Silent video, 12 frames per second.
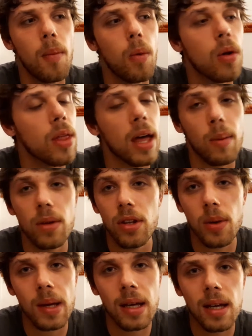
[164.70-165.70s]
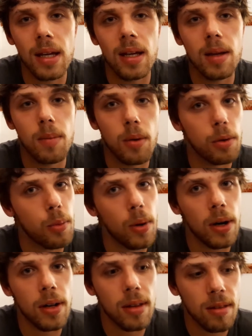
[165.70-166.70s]
what they were doing, but with
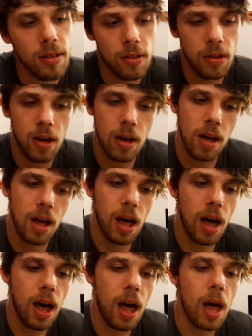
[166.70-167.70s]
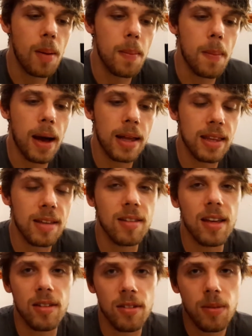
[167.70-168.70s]
words. And this
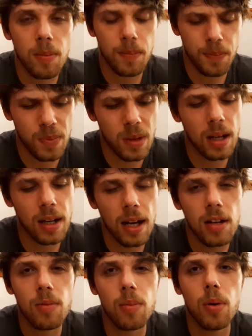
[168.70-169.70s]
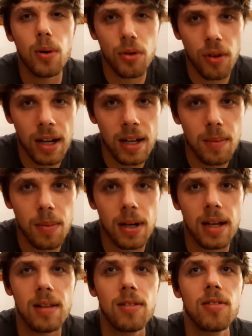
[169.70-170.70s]
is a kind of portrait, but
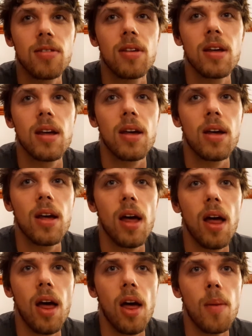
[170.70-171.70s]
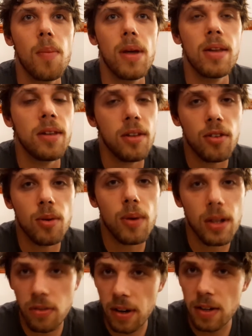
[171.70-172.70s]
it's in some
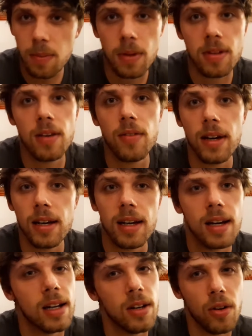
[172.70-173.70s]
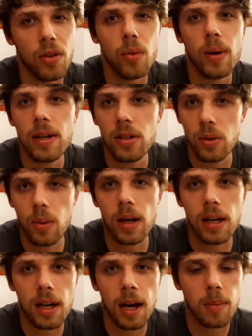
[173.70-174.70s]
ways very specific and in other ways
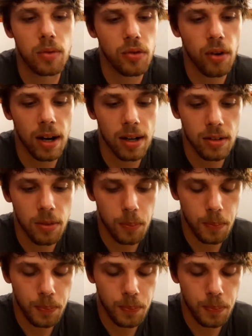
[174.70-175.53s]
quite abstract.